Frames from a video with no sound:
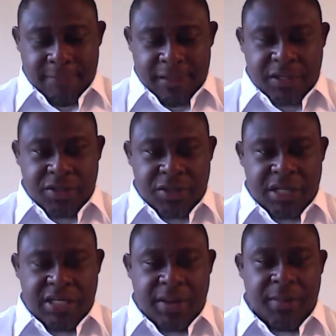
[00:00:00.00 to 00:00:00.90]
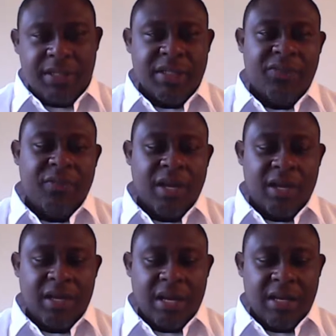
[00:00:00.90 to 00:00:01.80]
And just as I mentioned,
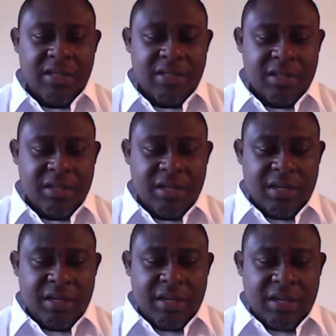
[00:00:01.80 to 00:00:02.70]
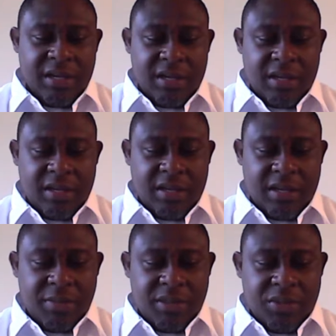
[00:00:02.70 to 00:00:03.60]
guys,
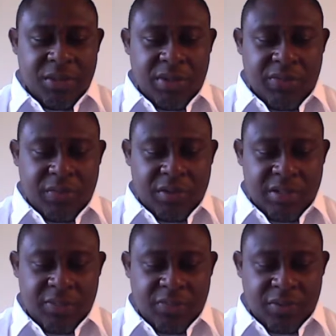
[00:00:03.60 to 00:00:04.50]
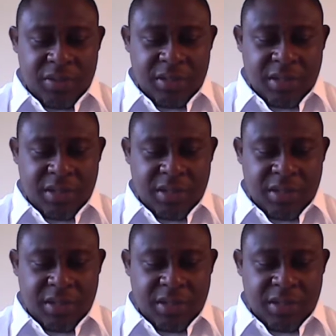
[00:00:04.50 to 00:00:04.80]
I'm just waiting for some folks to